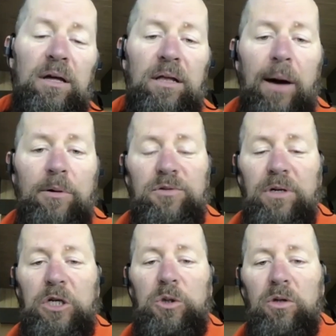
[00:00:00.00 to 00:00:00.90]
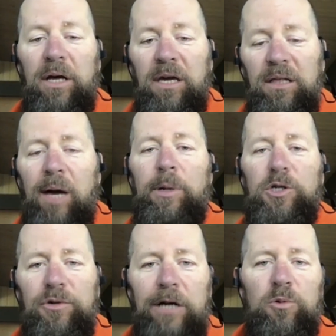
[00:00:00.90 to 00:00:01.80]
That was really cool. Like, he let me
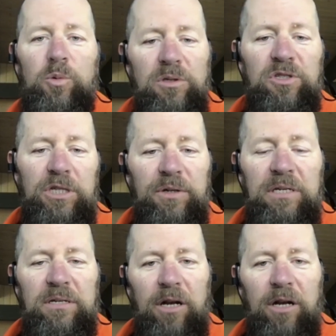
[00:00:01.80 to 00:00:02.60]
direct World Series.